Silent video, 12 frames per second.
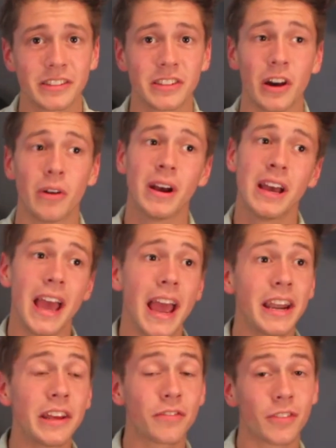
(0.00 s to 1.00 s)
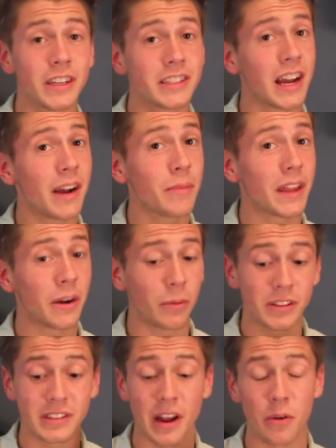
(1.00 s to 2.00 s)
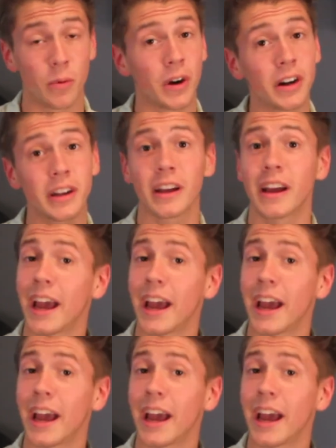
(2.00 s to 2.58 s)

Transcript: So any free time that I wasn't at work,